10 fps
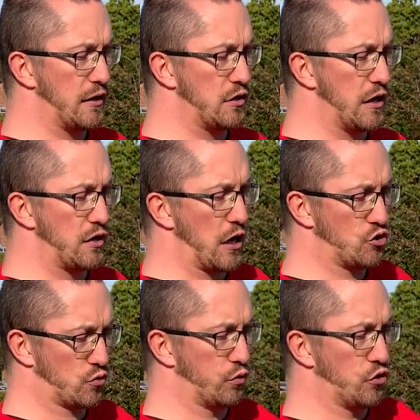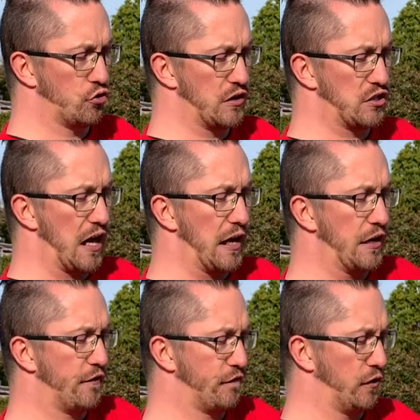I just would have it slightly
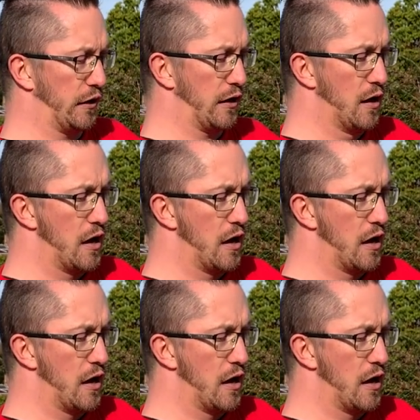differently,